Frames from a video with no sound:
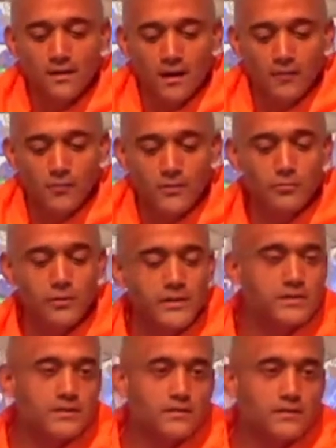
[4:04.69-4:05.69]
of which
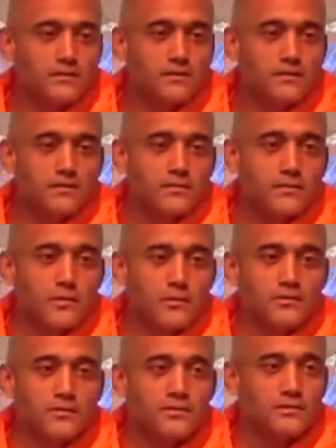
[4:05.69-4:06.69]
reason
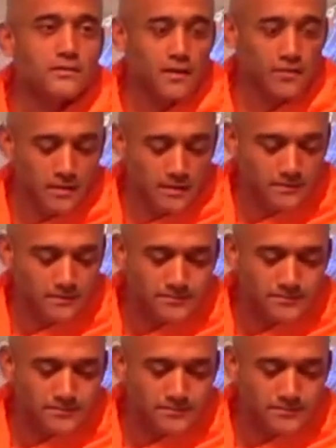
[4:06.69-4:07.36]
knows nothing."